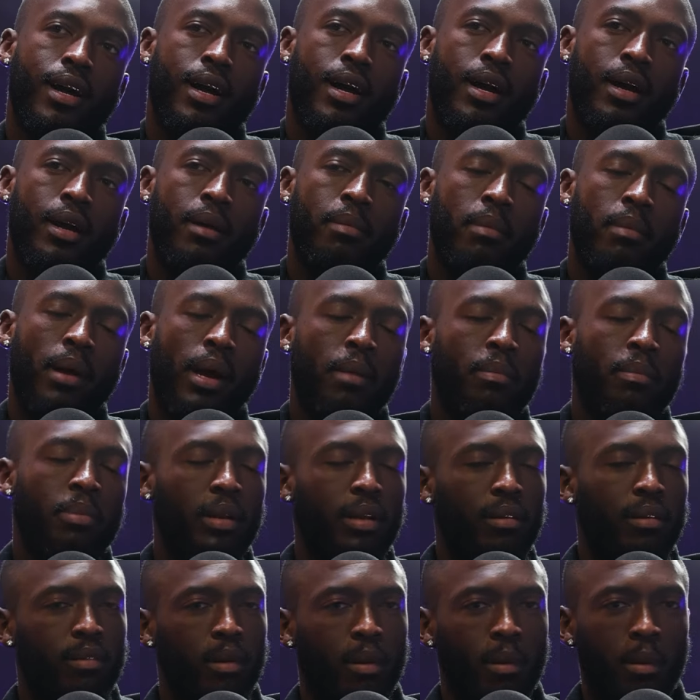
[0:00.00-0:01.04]
I I
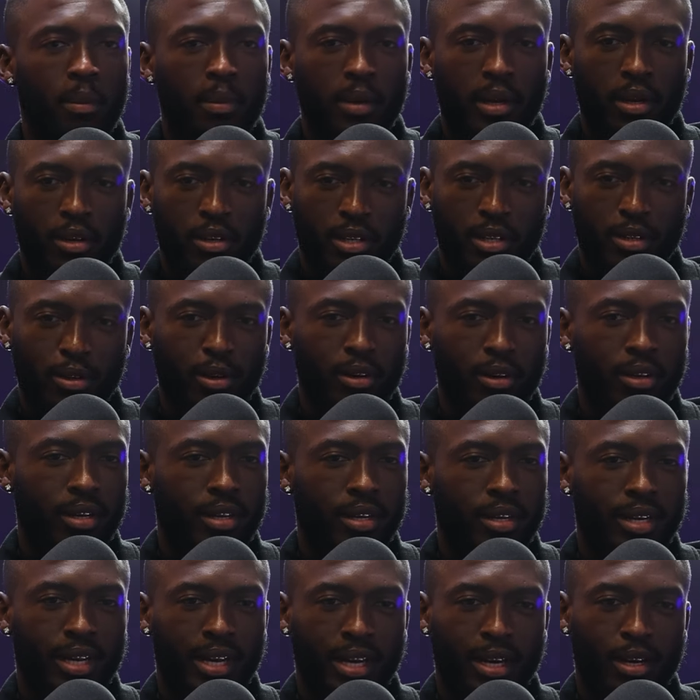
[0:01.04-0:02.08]
believe Ama Piano is still
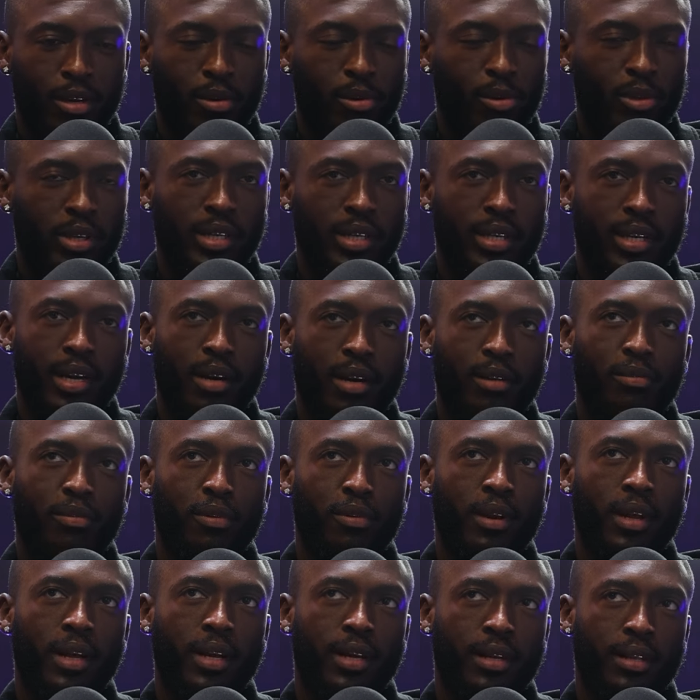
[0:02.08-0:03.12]
gonna like hold it down
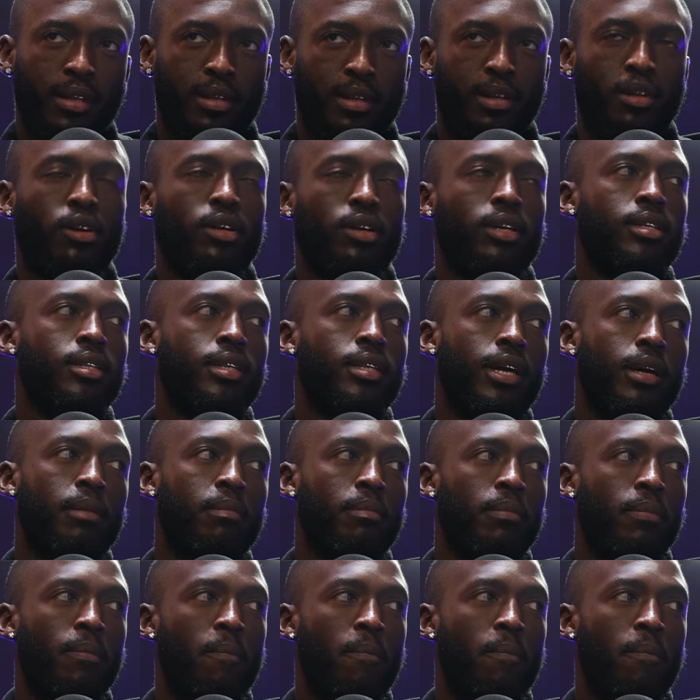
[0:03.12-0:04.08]
for like the longest time.